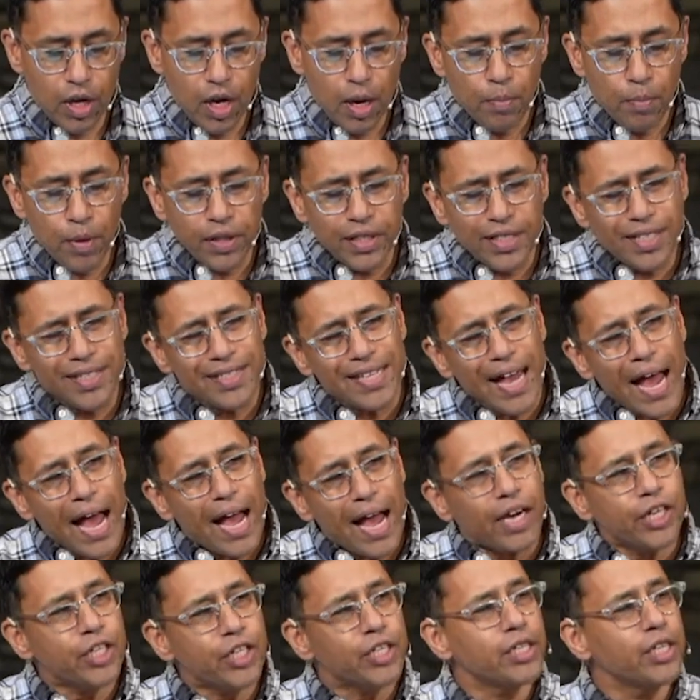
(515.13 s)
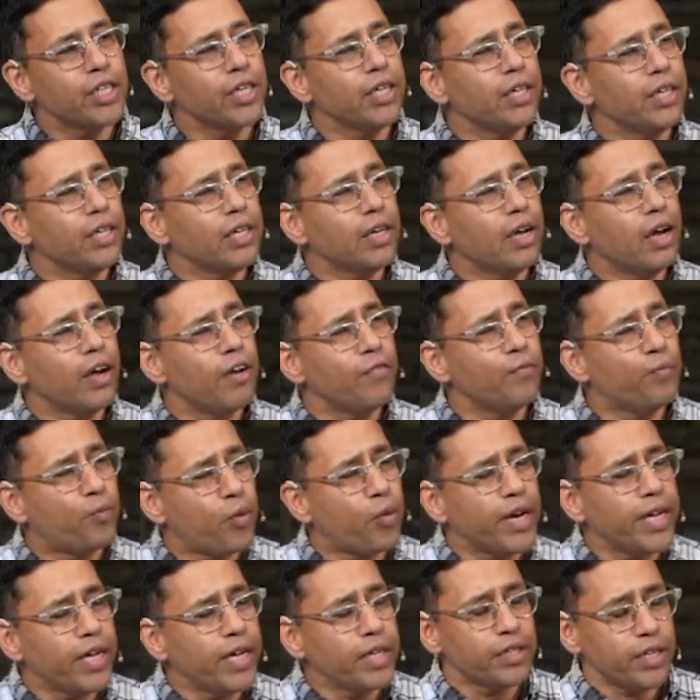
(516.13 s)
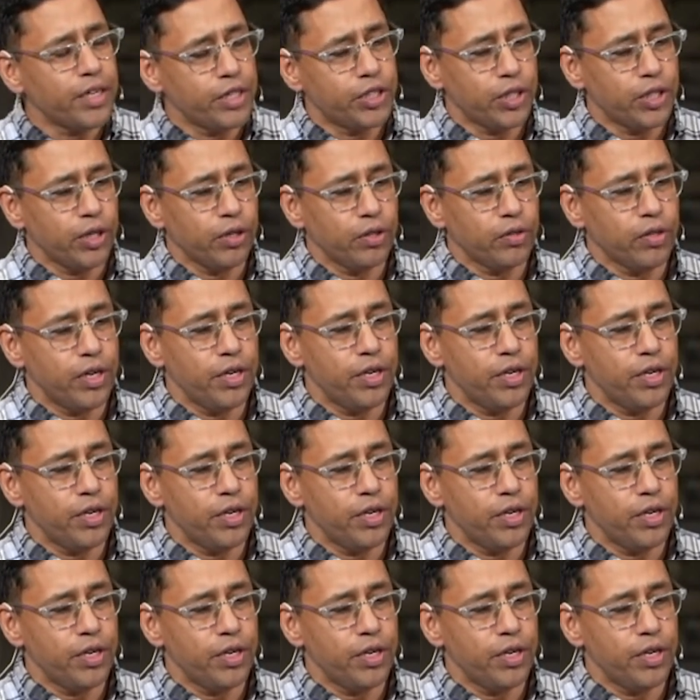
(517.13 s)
But this action of bringing the children